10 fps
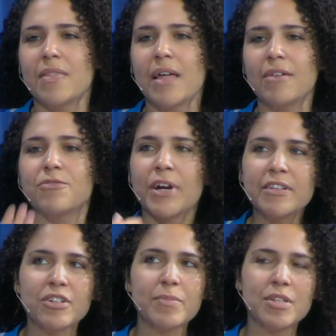That
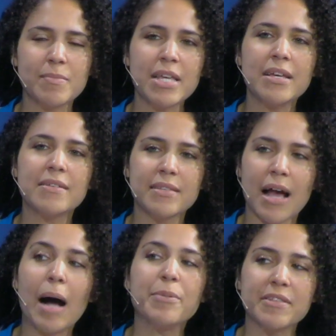friendship to me is the
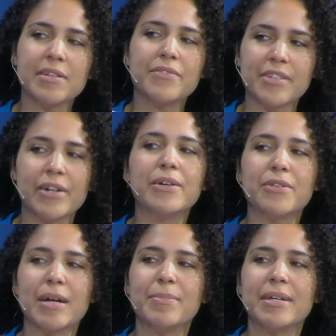opposite of
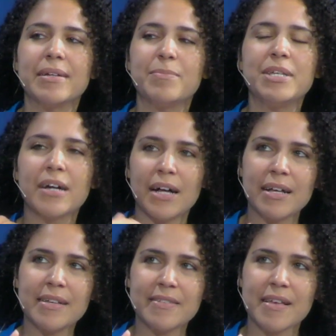stereotyping
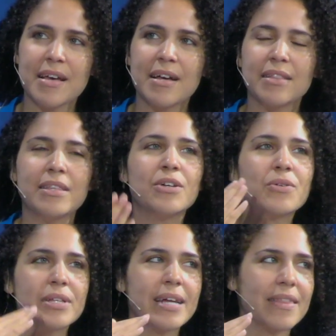because
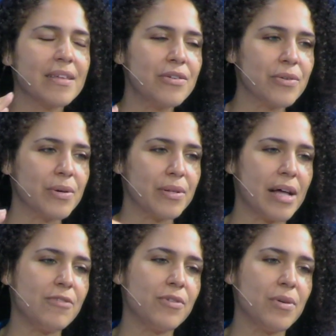literally at the neural
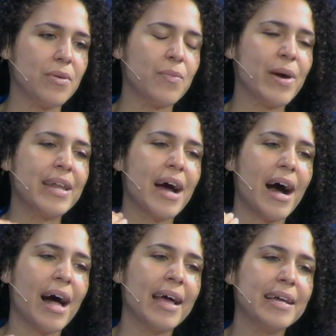level, when
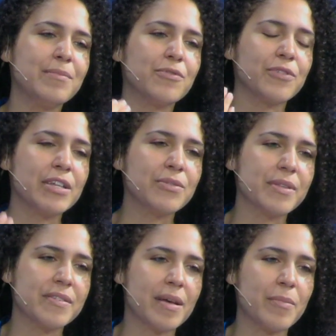I am friends
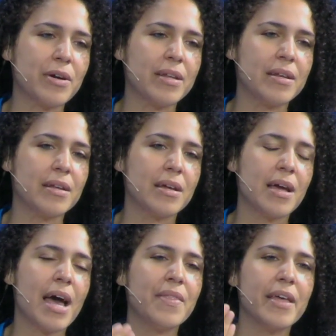with someone
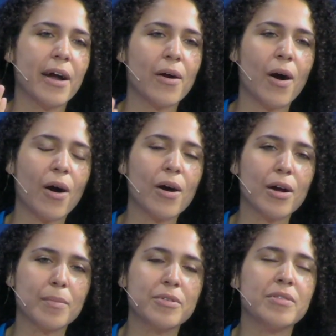and they are
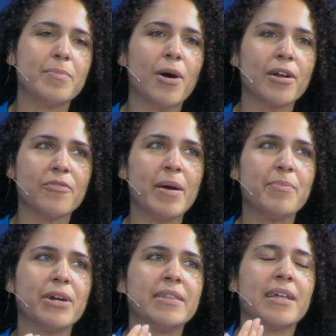harmed, the part of my
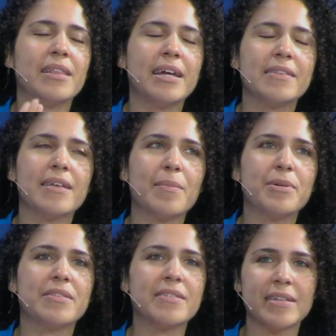brain that lights up
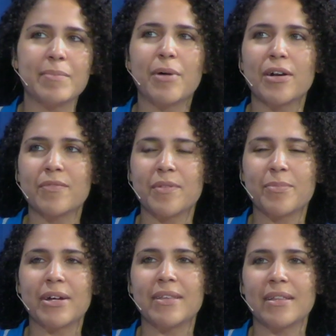is the same part of the
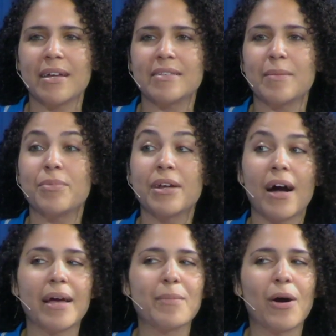brain that lights up when
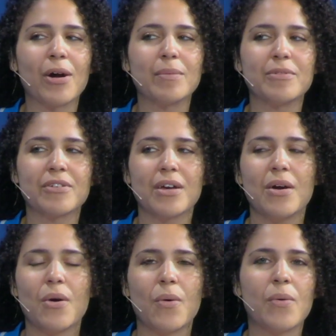I am harmed.
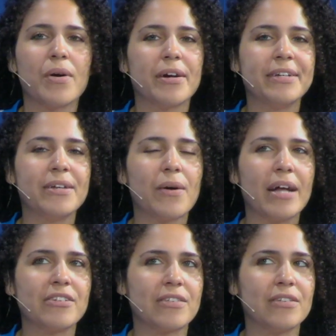Or,
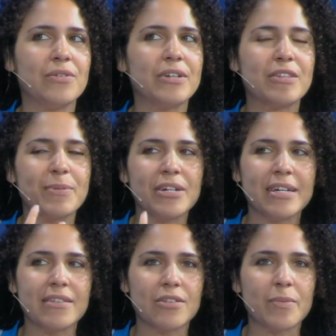you
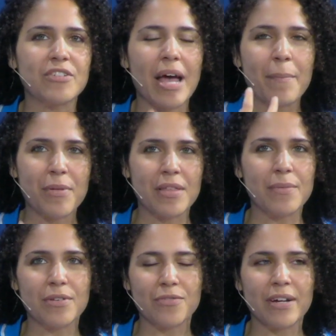experience so much empathy
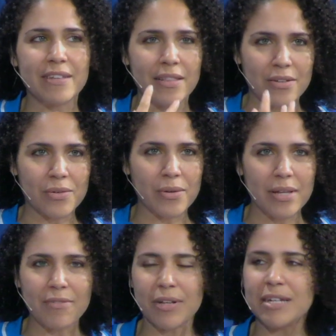with your friends at the neural
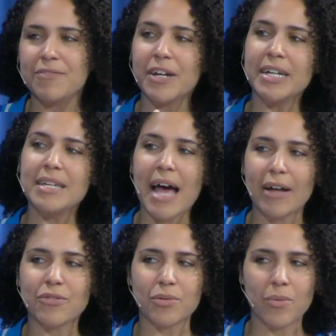level in a very
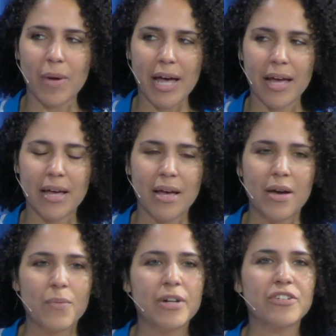natural way,
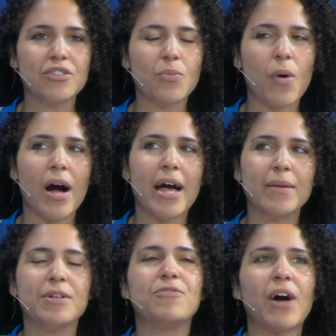which is why
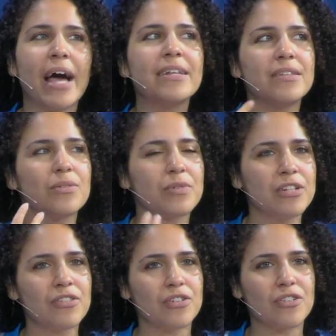we find in the
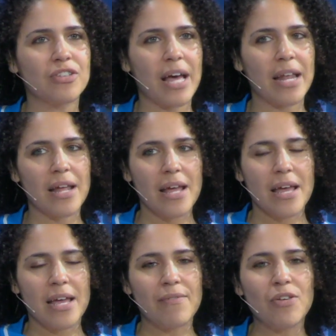research that
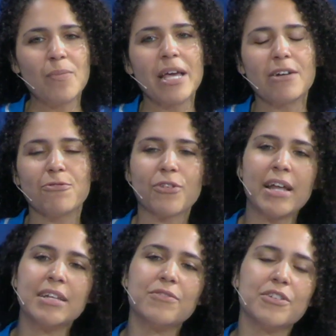if you make a
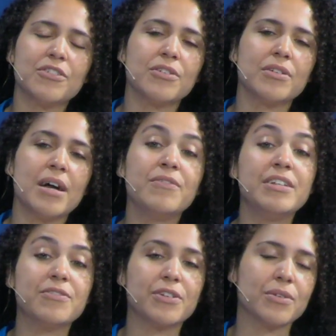friend of a
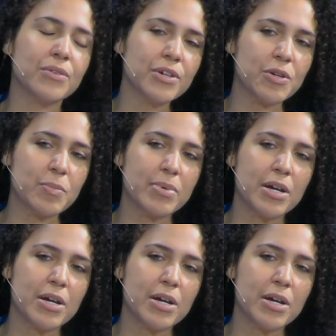different group,